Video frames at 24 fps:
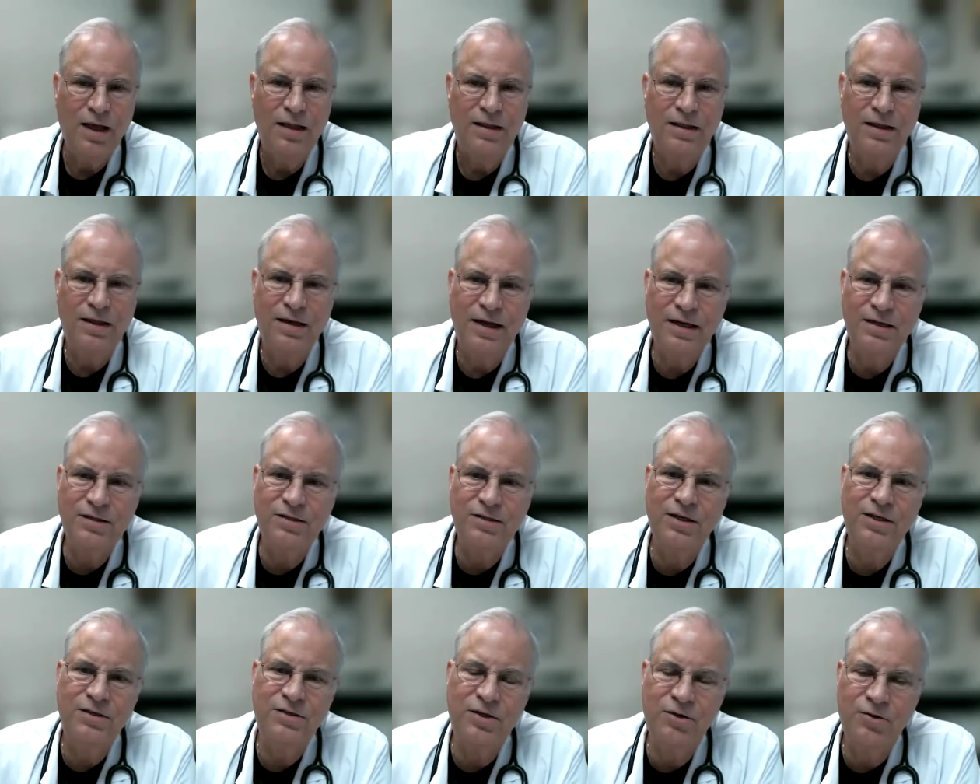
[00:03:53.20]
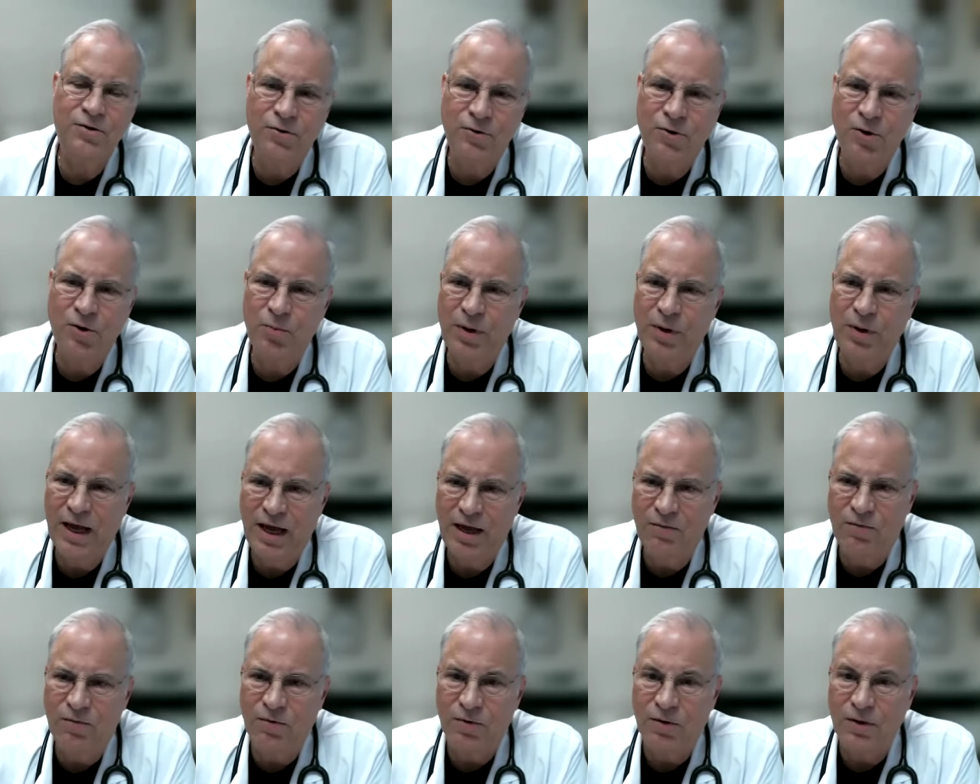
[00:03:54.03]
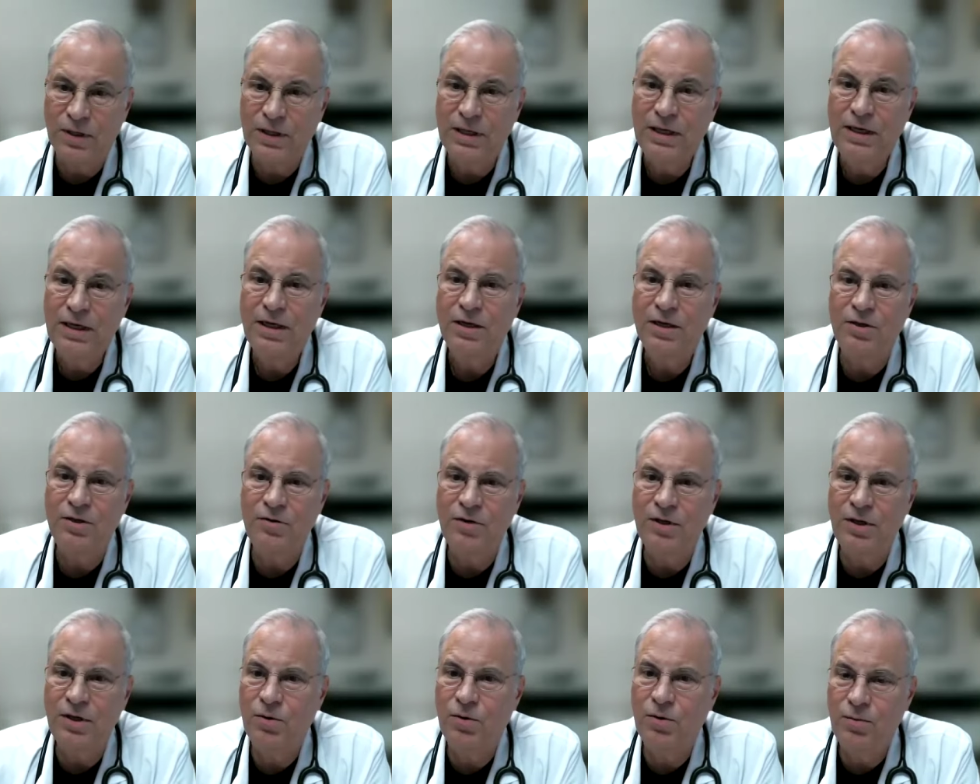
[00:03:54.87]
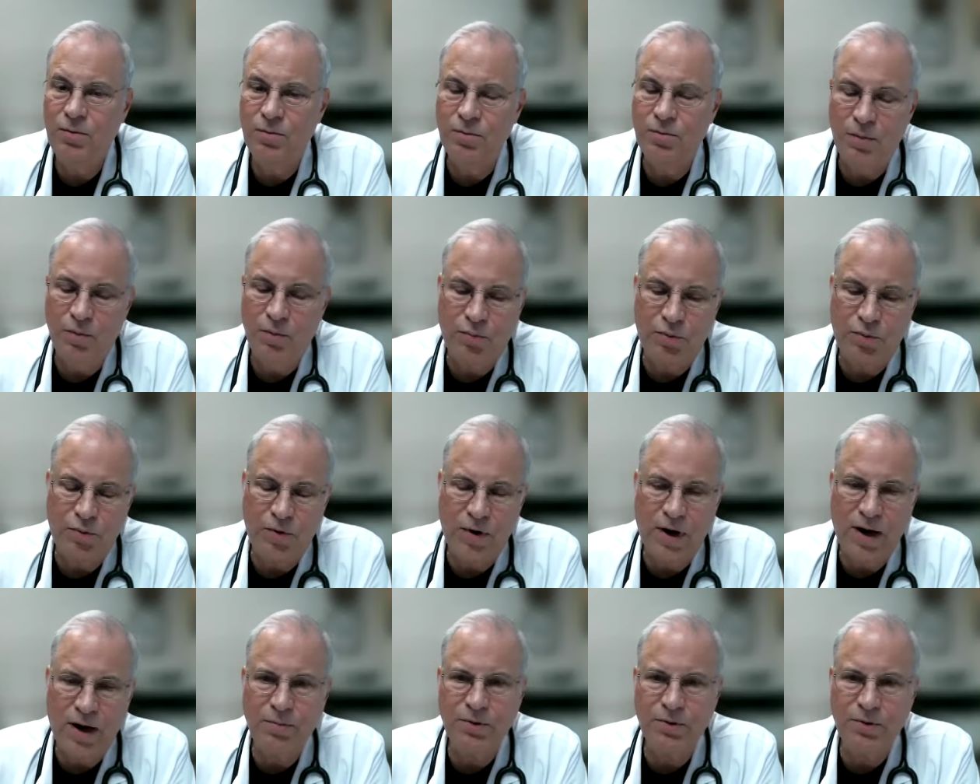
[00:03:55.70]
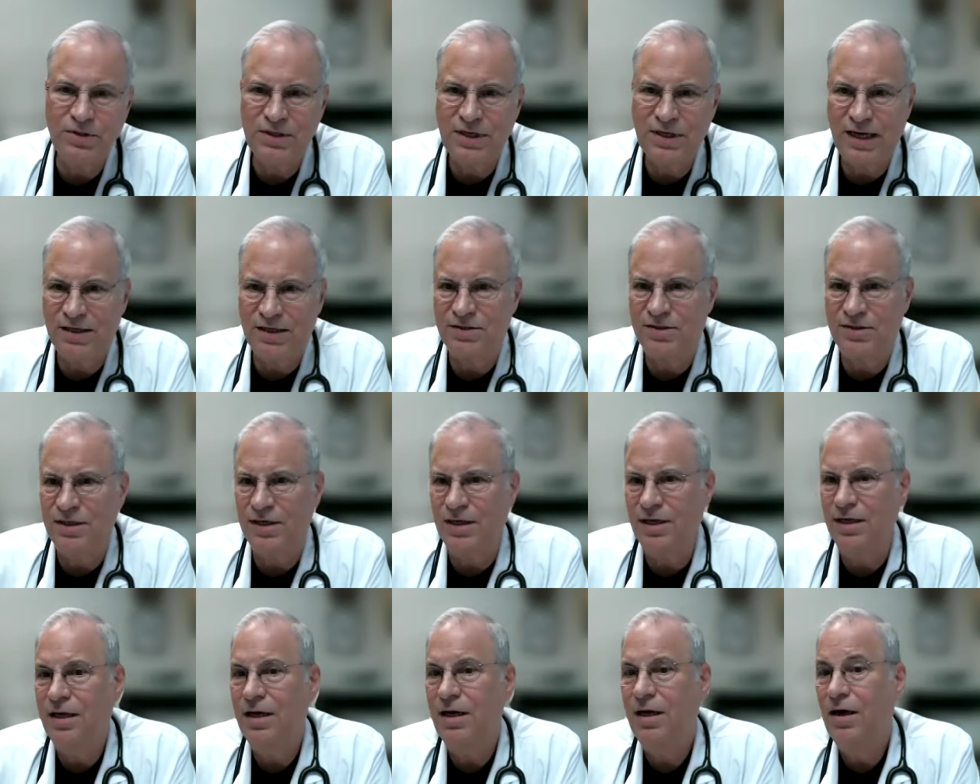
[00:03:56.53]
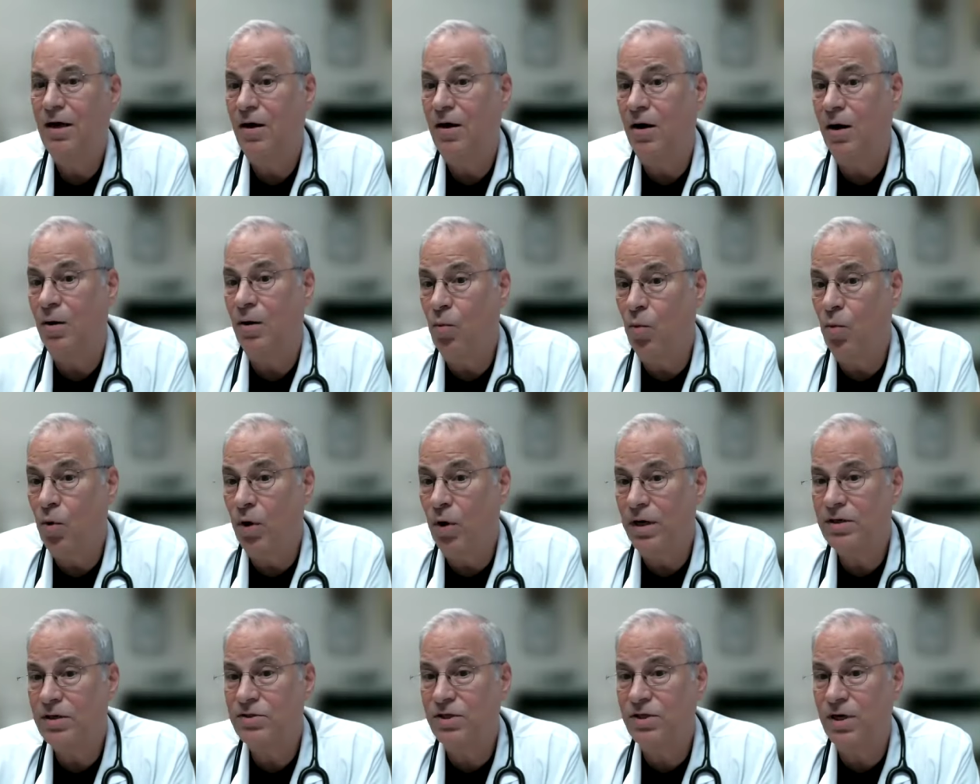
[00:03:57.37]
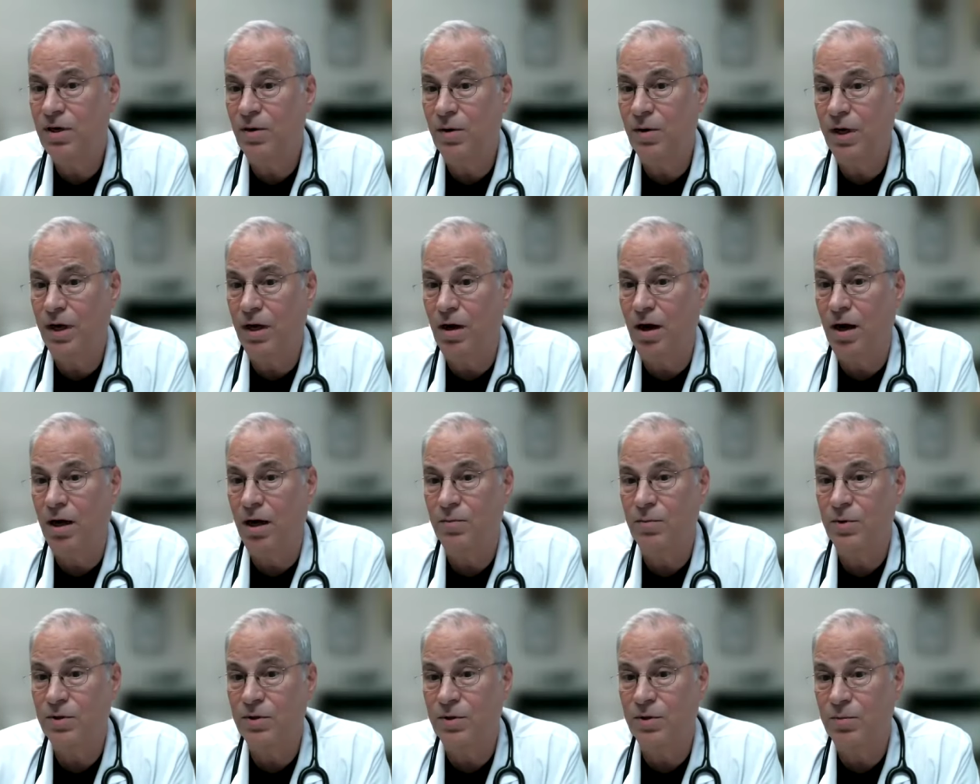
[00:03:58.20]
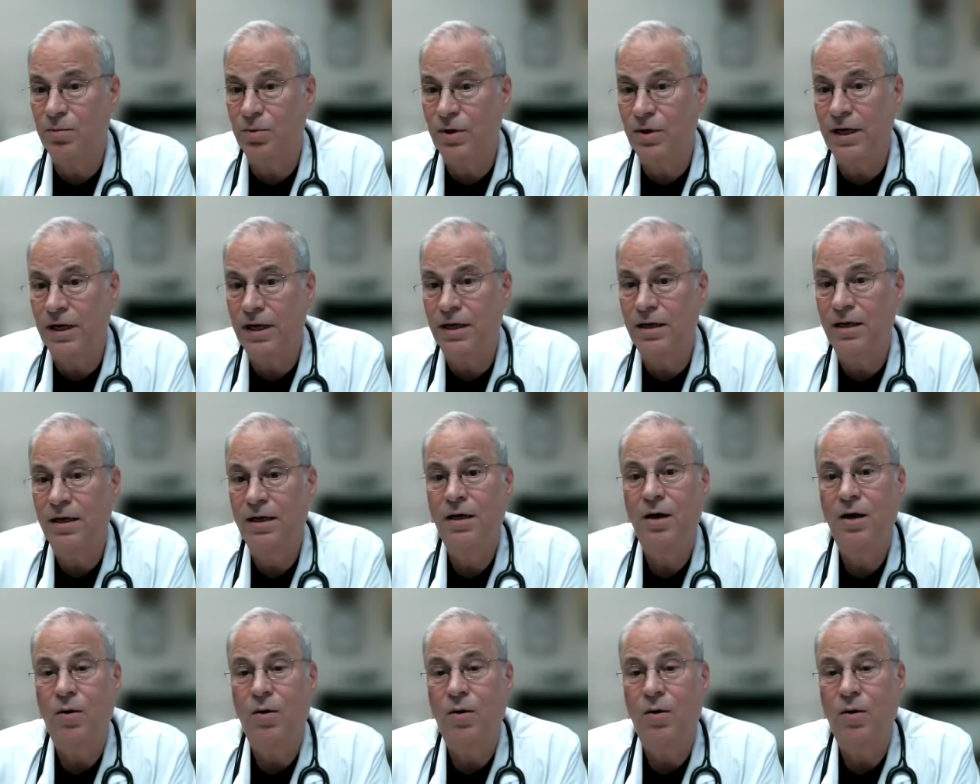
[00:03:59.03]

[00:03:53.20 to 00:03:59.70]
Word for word: The next is a neurobehavioral. You need proper testing on what is going on with the brain.